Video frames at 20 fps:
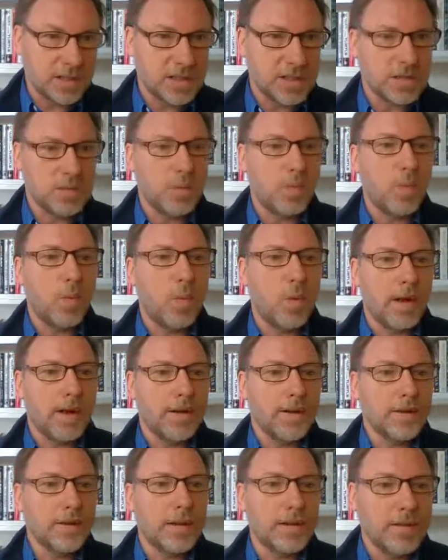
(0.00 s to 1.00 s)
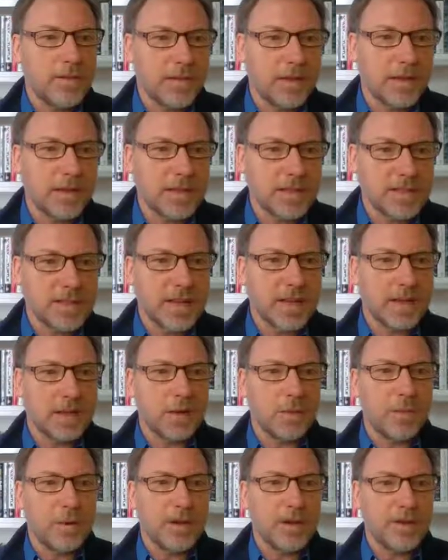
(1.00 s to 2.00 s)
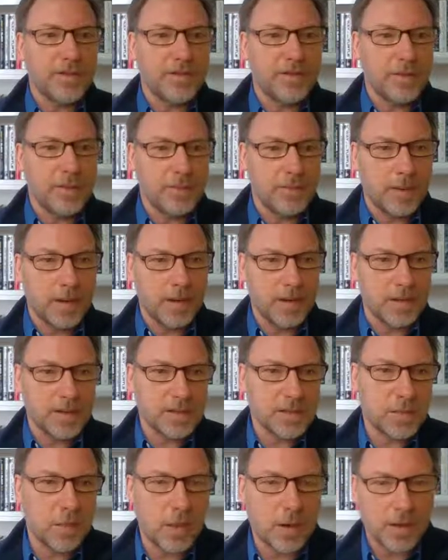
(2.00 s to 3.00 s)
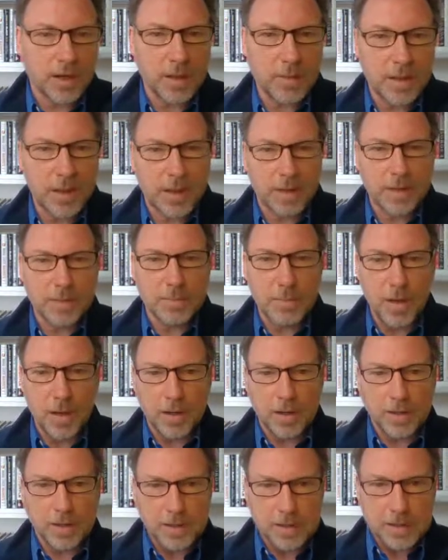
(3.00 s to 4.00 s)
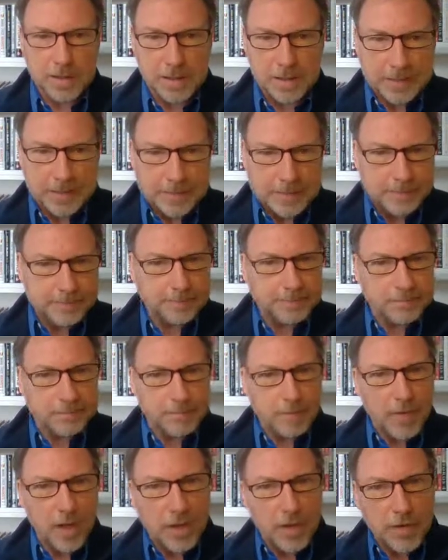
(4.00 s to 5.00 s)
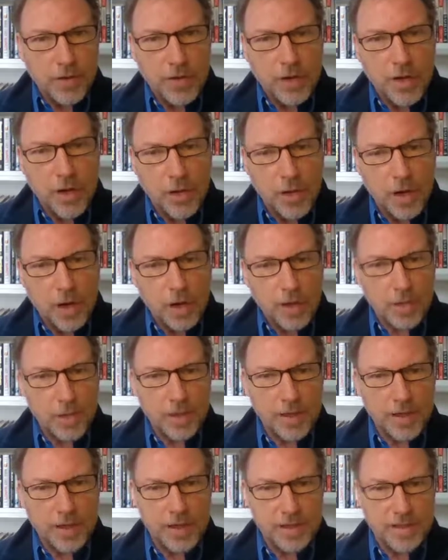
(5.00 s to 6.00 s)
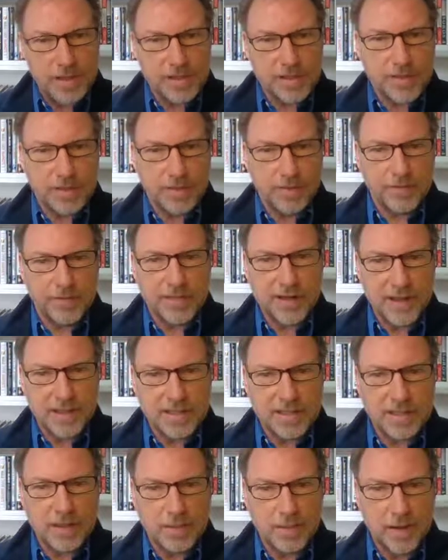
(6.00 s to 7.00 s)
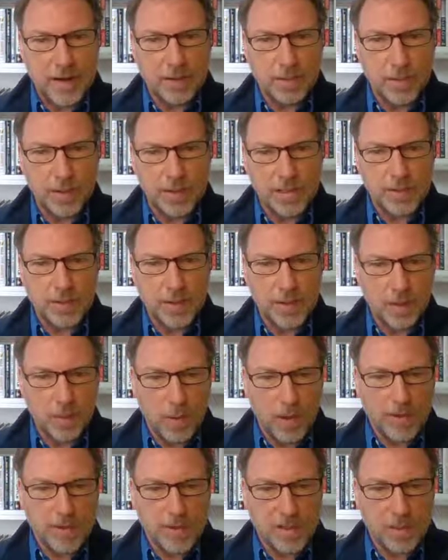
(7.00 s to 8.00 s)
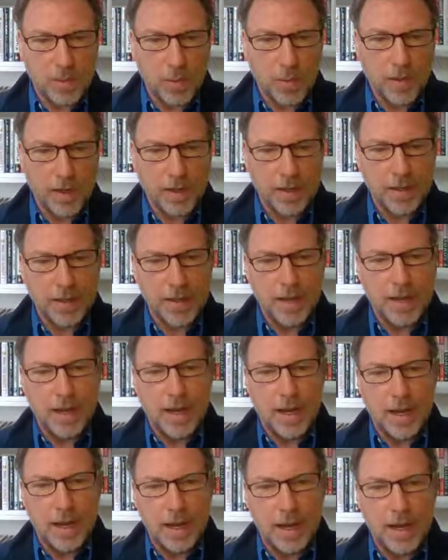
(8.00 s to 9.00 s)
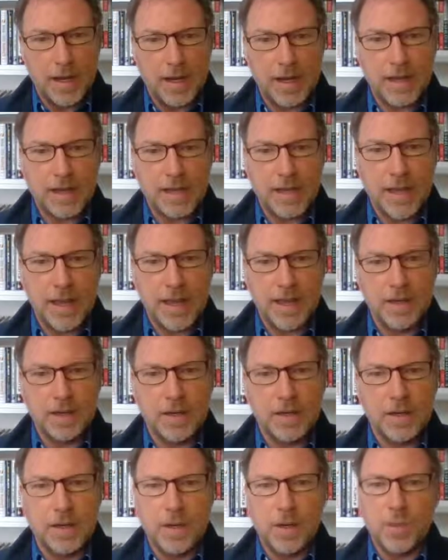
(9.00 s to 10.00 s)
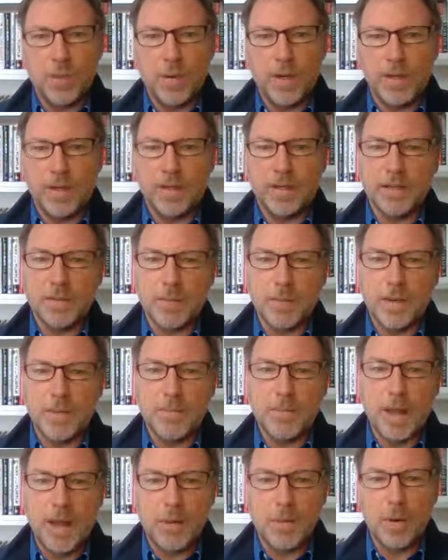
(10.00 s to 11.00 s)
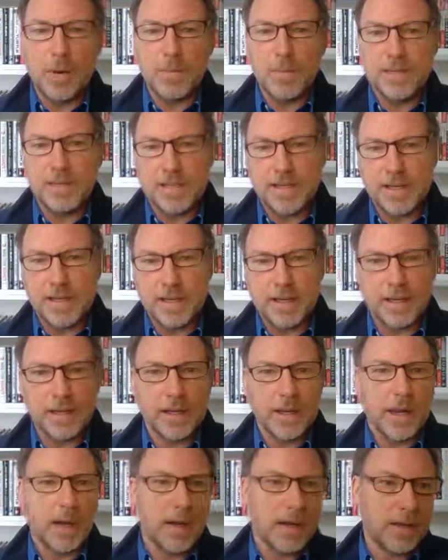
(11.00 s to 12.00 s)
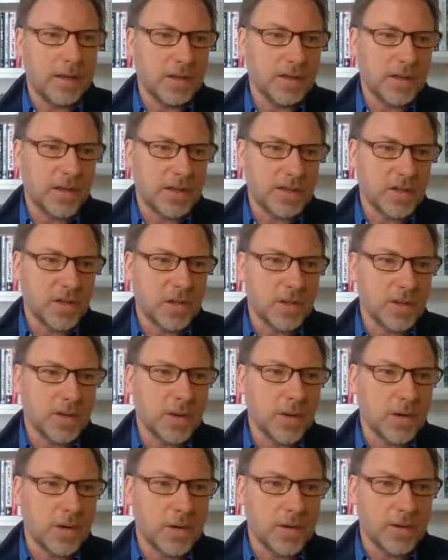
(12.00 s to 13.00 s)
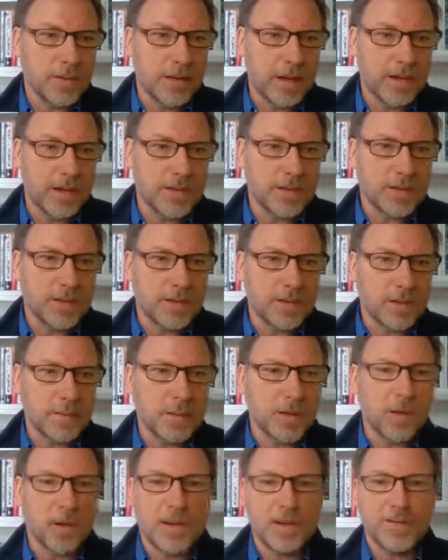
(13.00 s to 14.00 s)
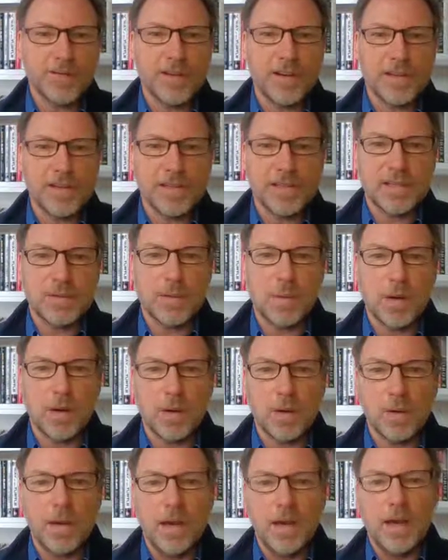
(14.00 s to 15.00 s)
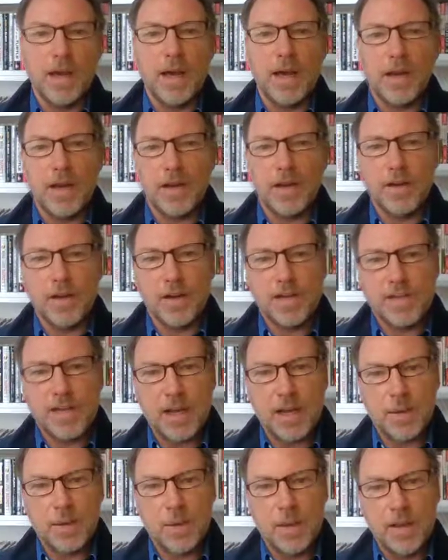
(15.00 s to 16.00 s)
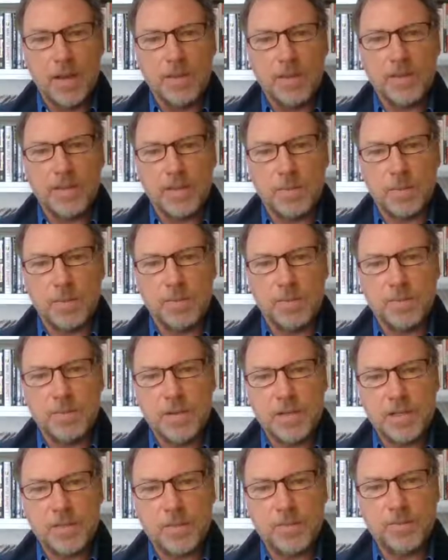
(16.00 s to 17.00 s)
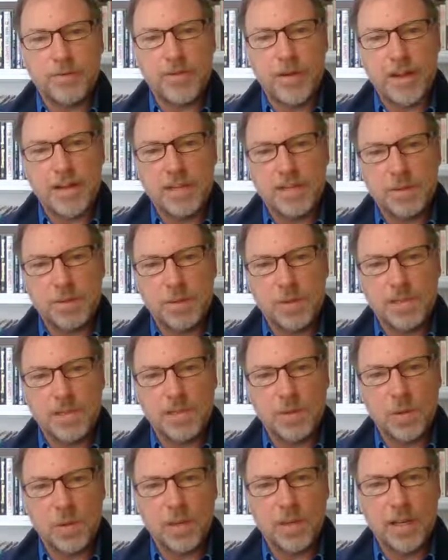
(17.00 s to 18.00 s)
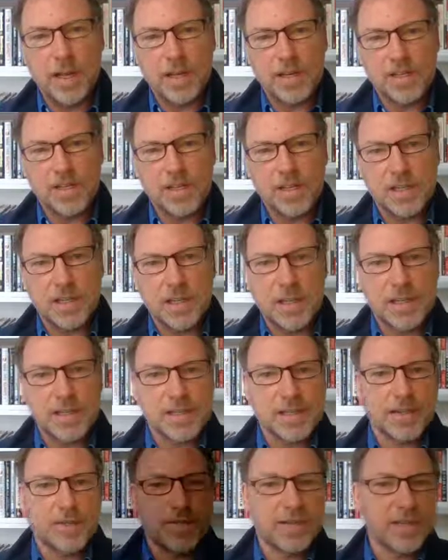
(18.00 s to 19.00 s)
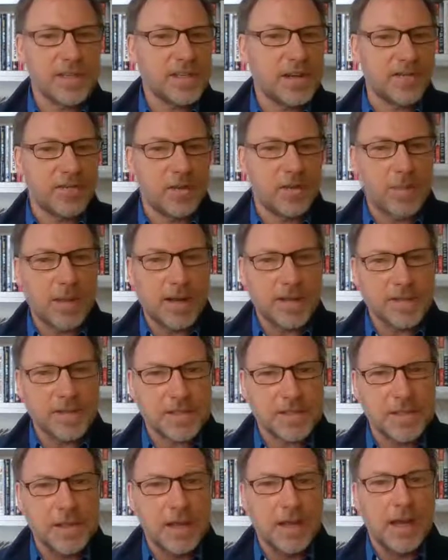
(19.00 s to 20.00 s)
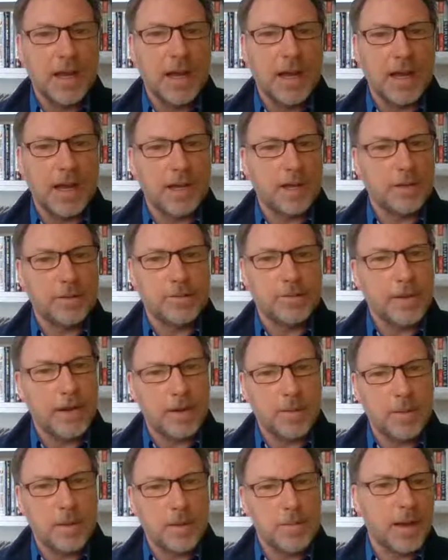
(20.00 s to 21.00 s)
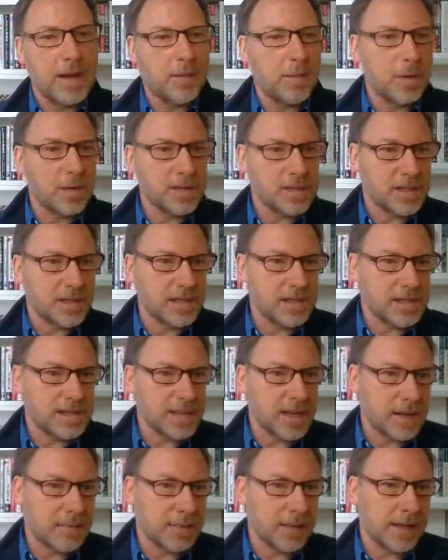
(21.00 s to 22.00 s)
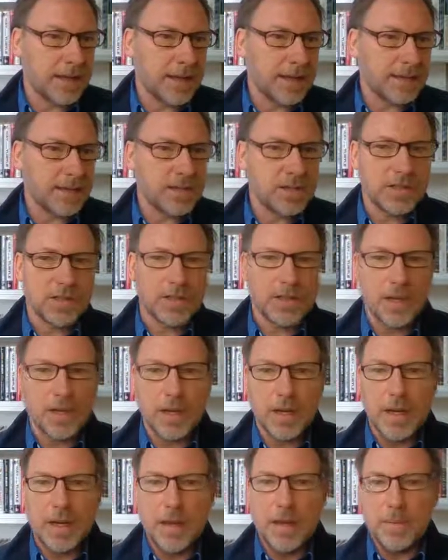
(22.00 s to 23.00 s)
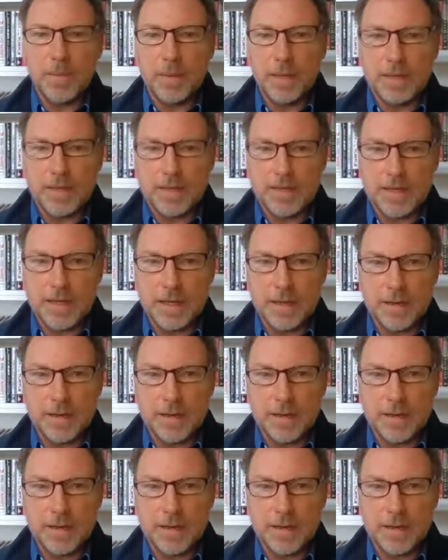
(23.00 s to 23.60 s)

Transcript: just one thing taken away from us worrying about it in markets. The euro is flat at around 121 this morning, and again, we may well be seeing that dollar euro entering a benign phase as well. Notice how this phase that we saw last year lasted for several months, and we may well see the same again this year. But